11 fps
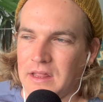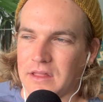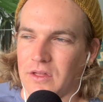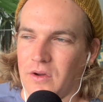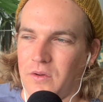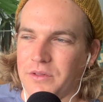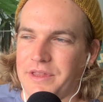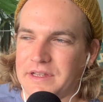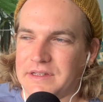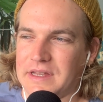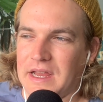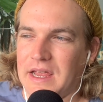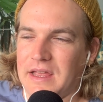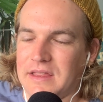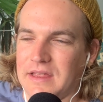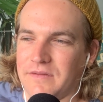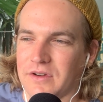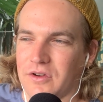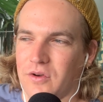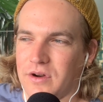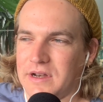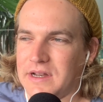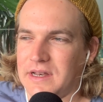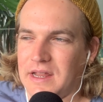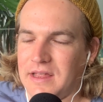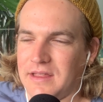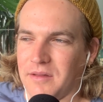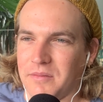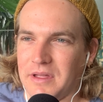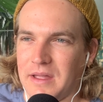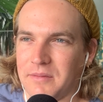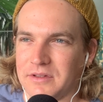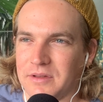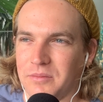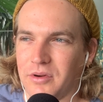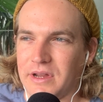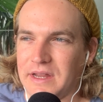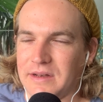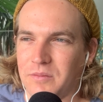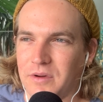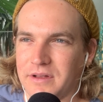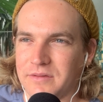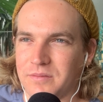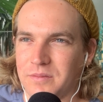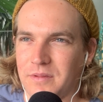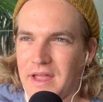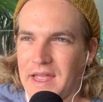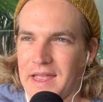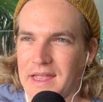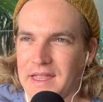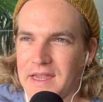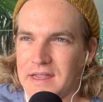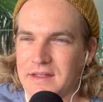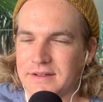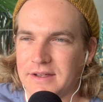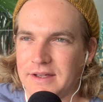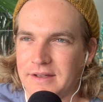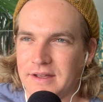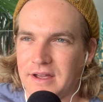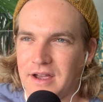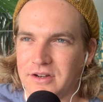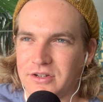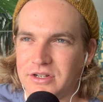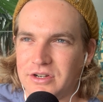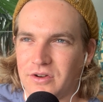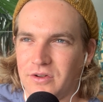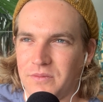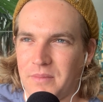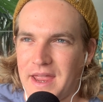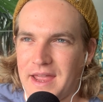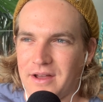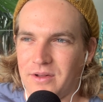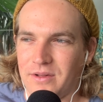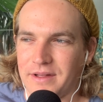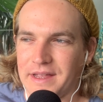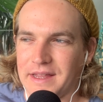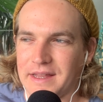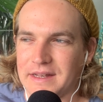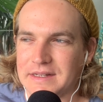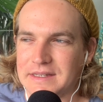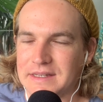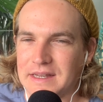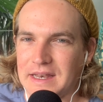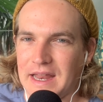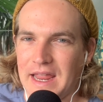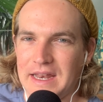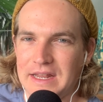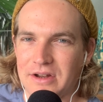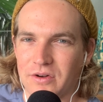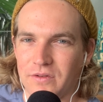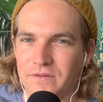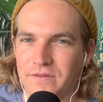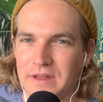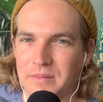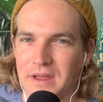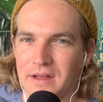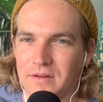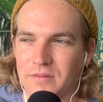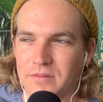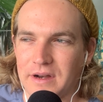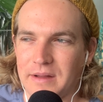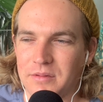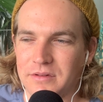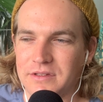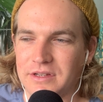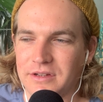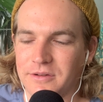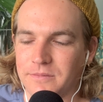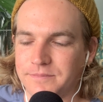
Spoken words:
oldest they've recorded them being able to breed was a 100-year-old male and an 80-year-old female were able to